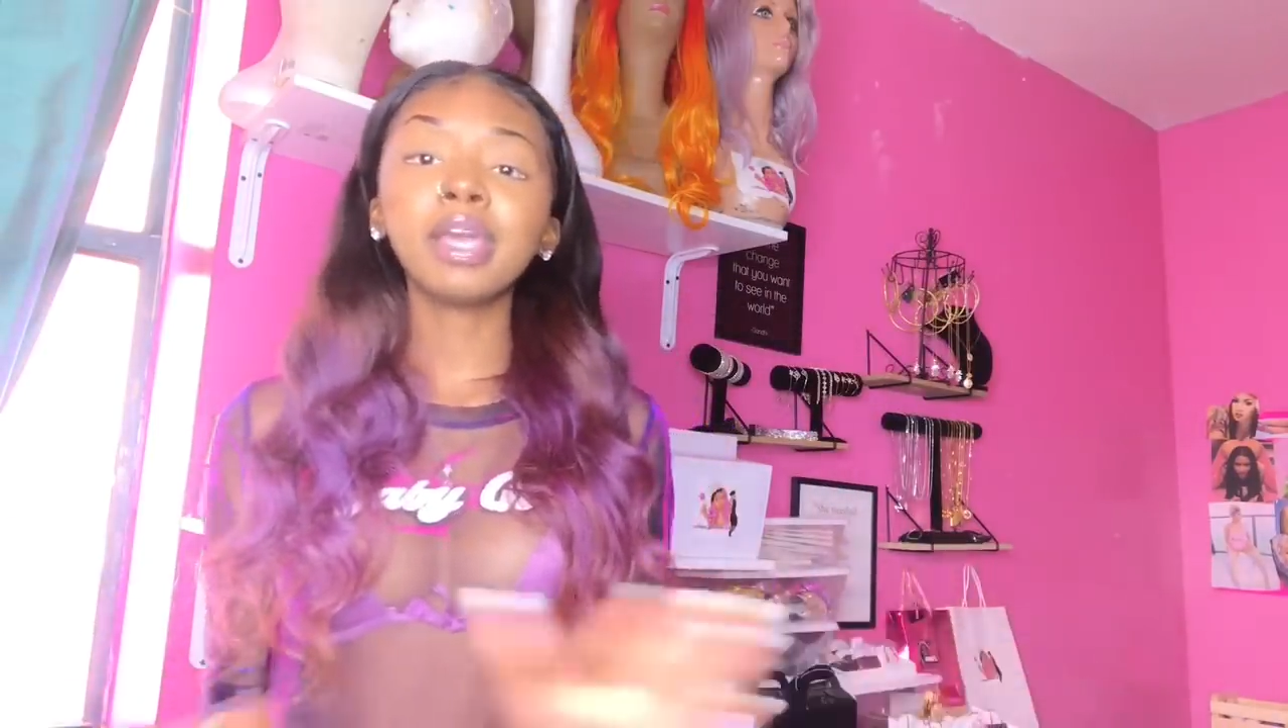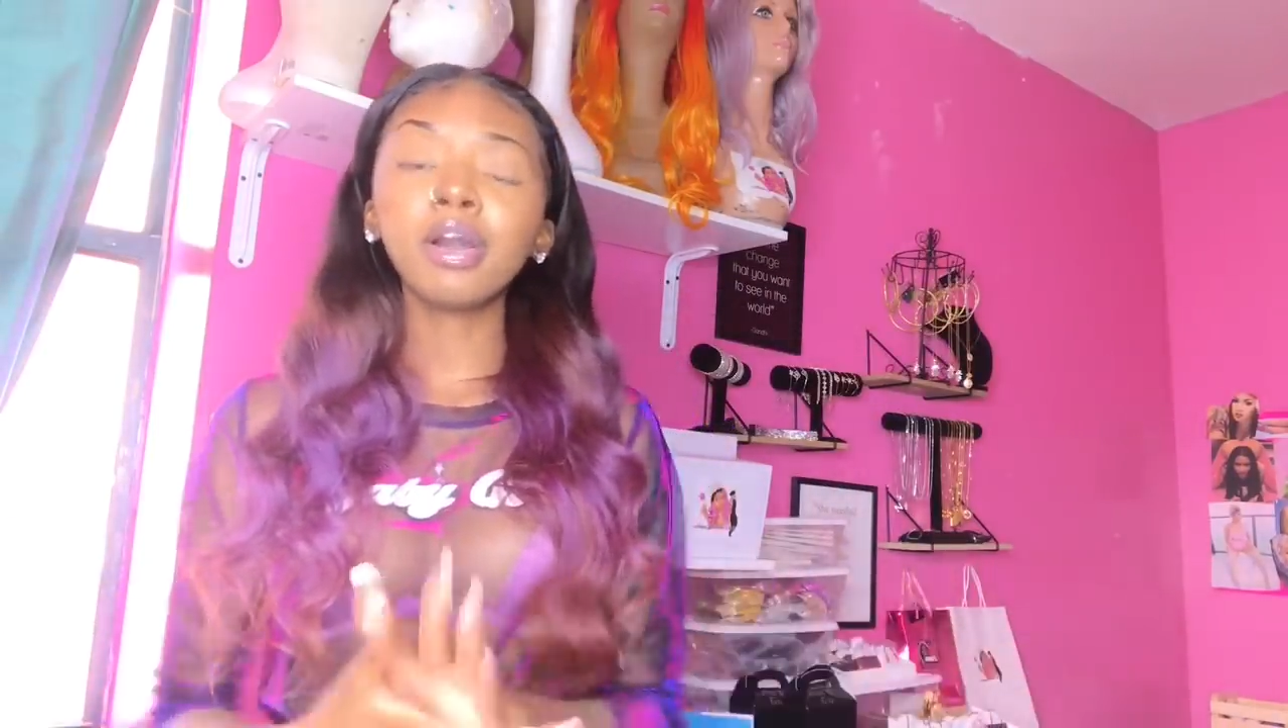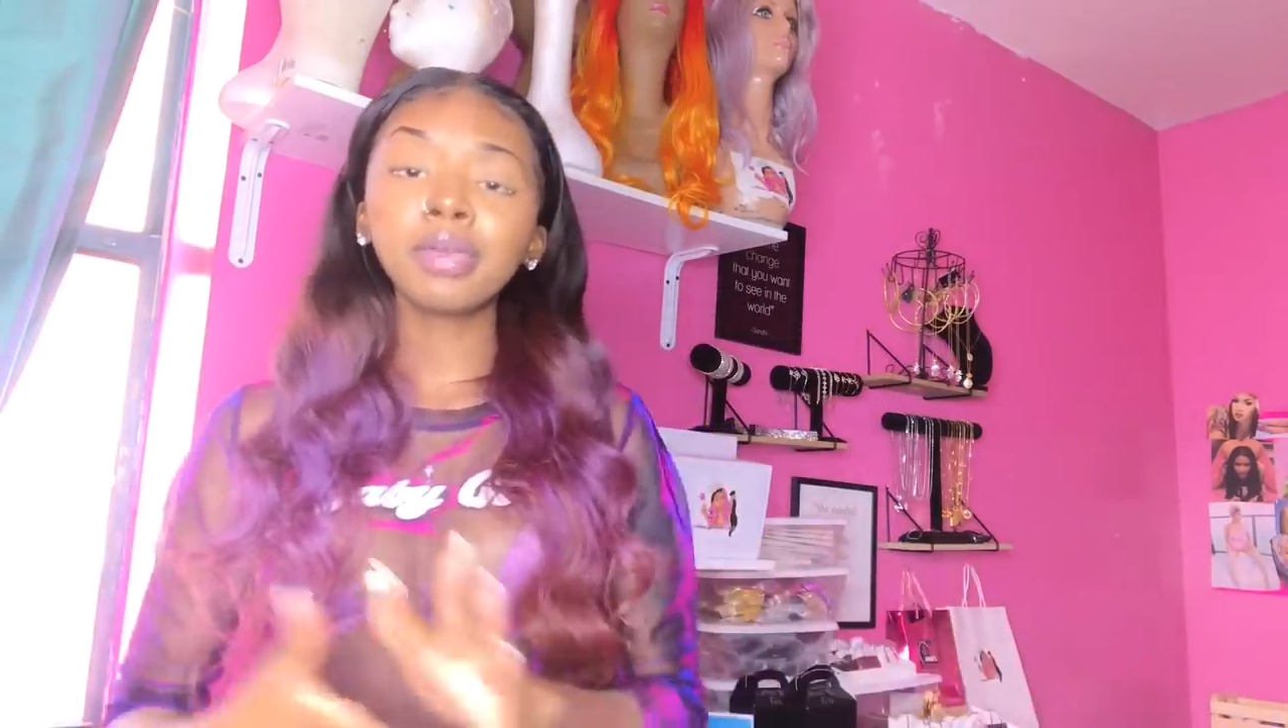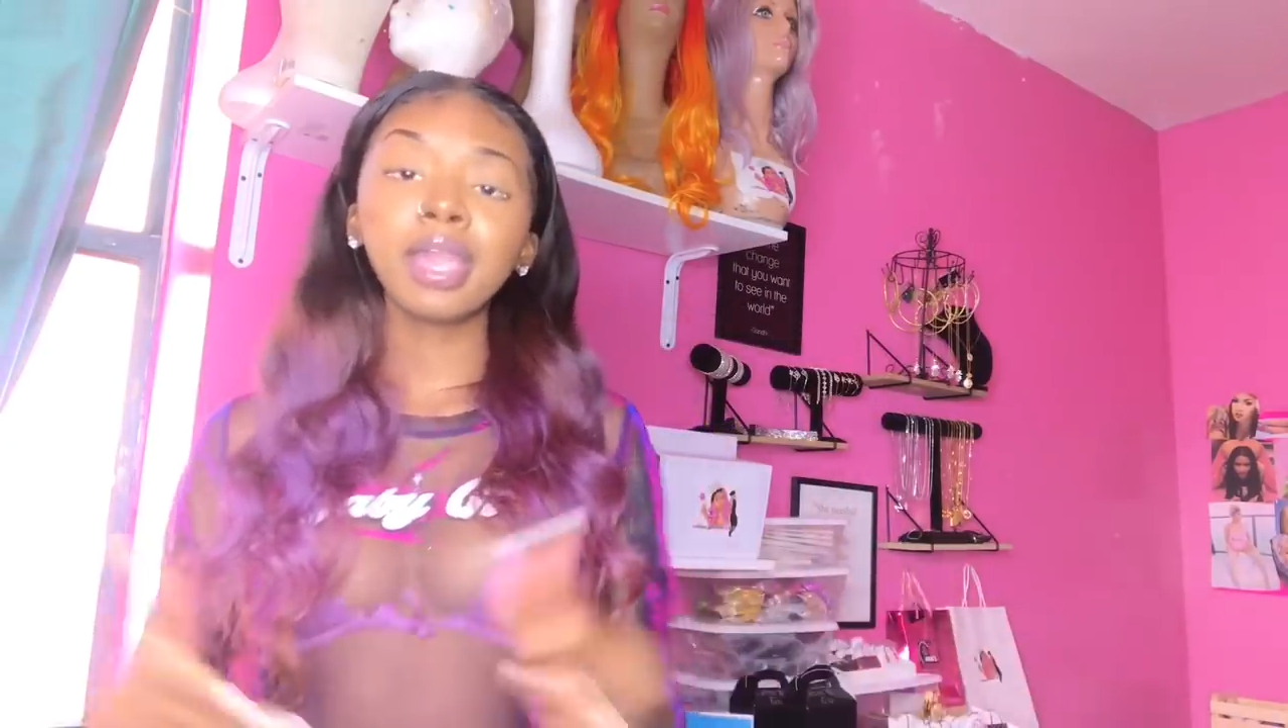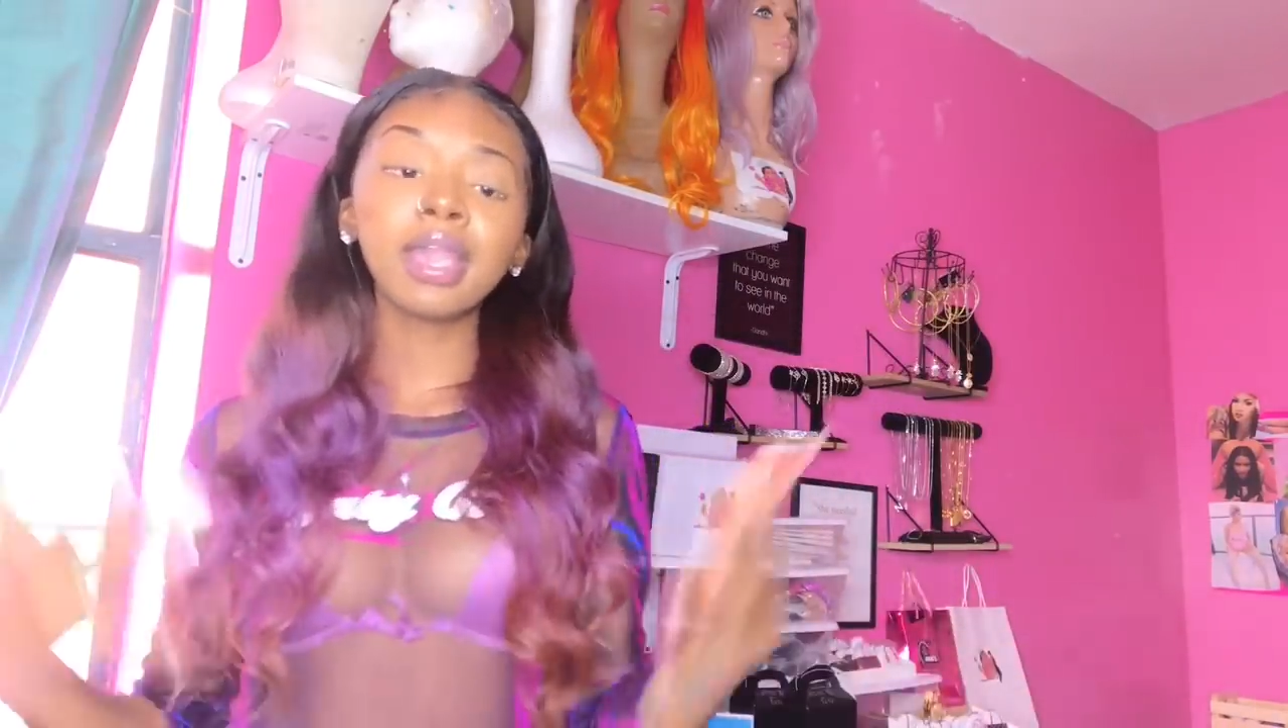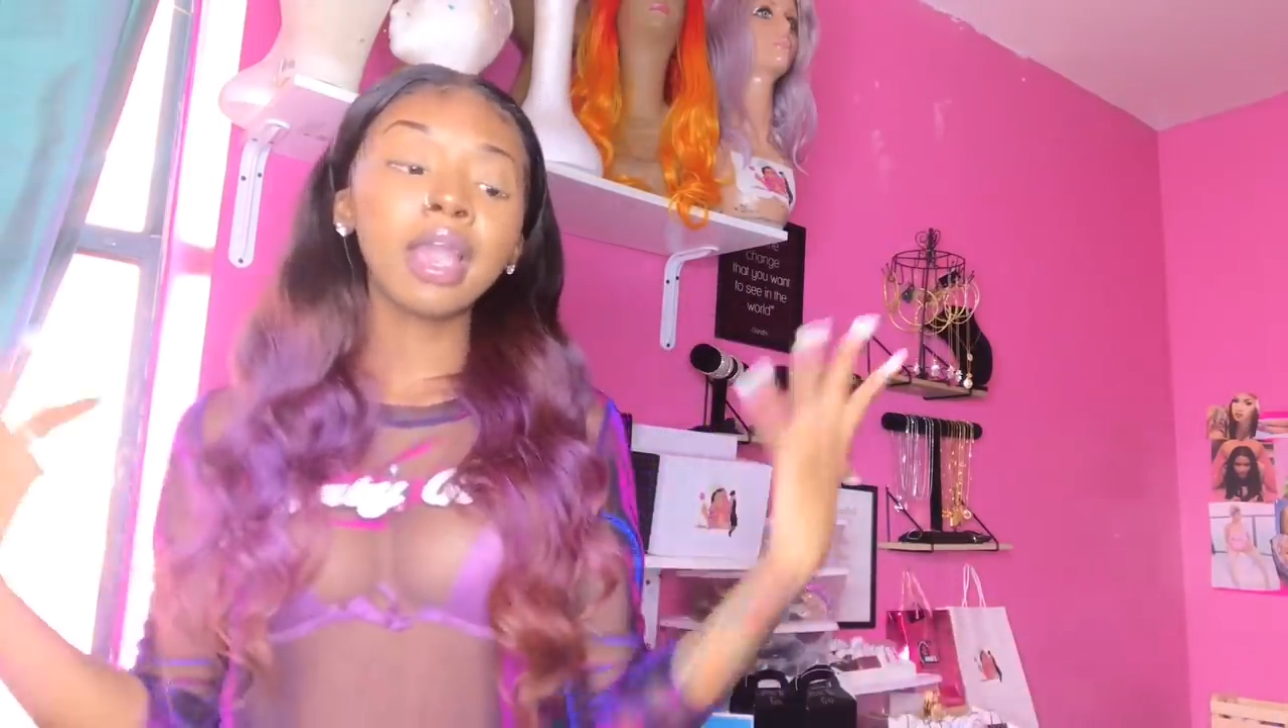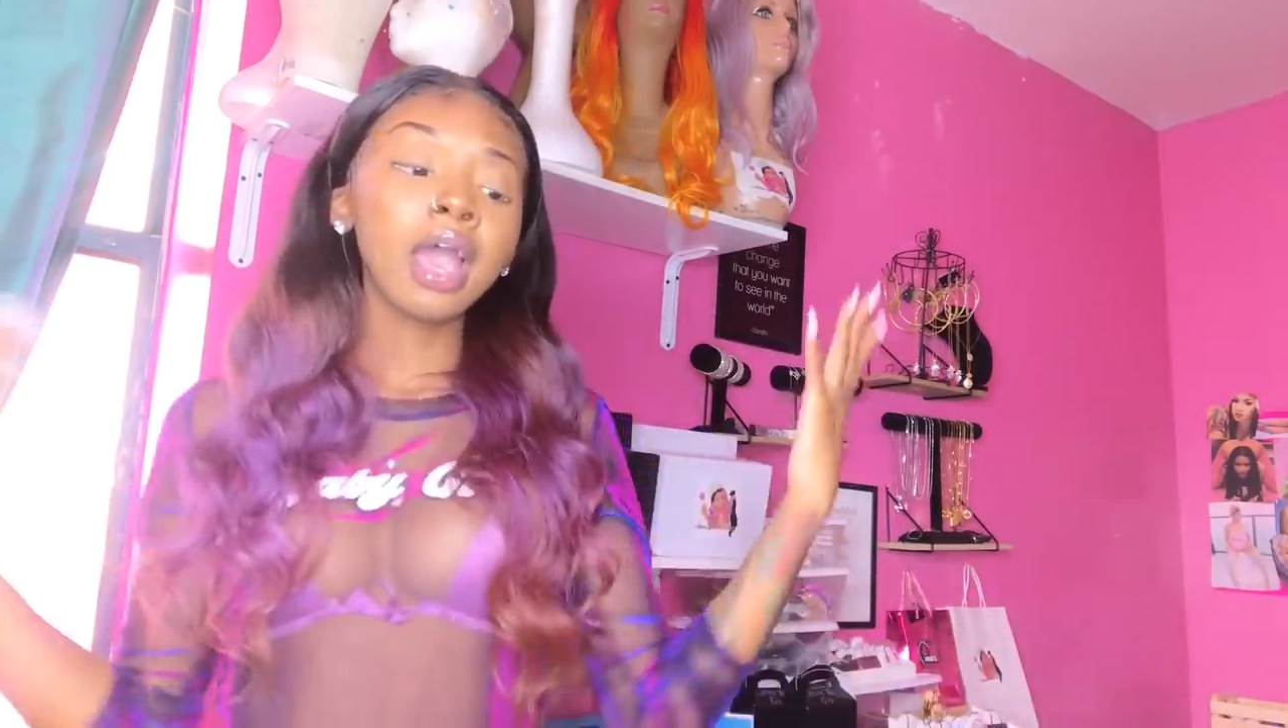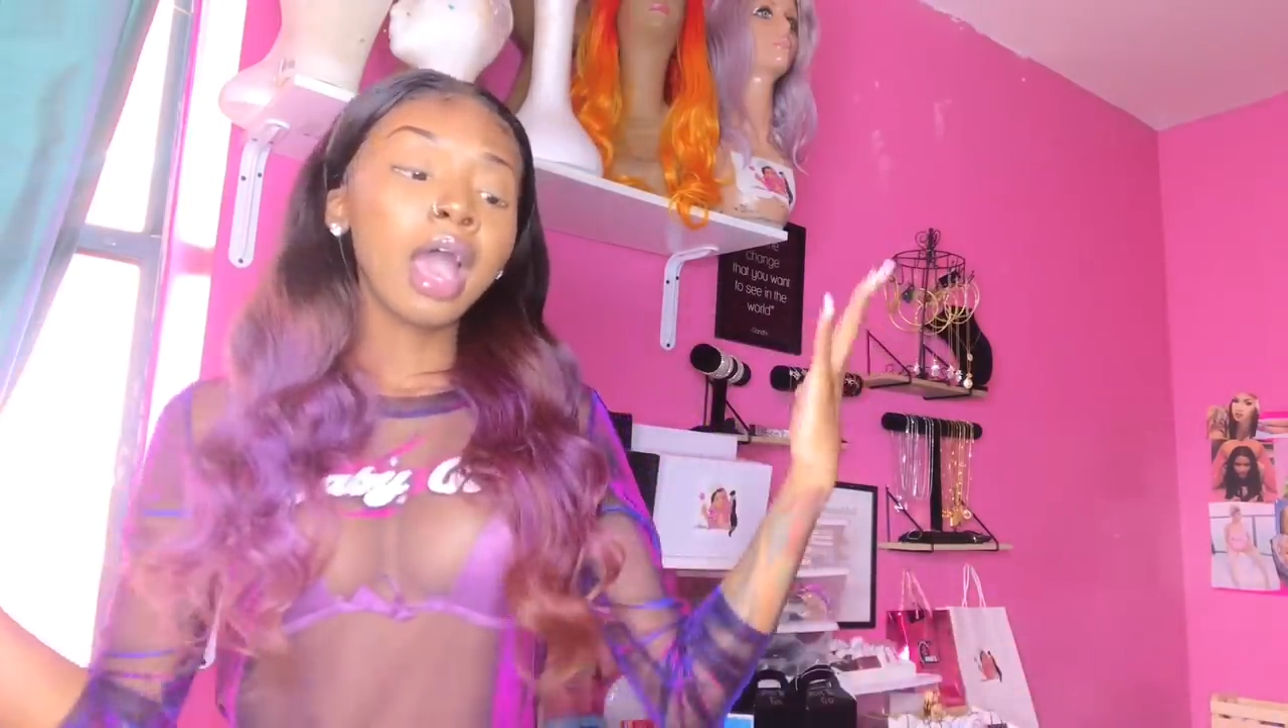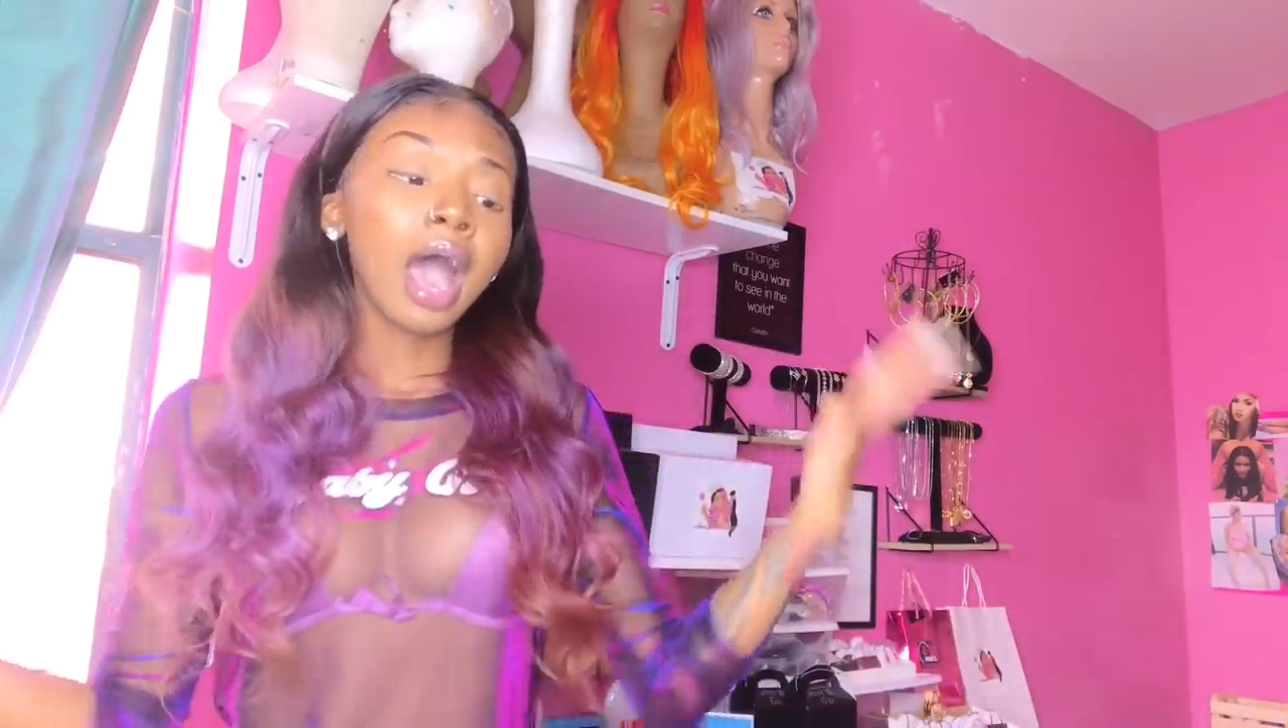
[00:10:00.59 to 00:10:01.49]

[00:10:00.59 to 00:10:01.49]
like, okay,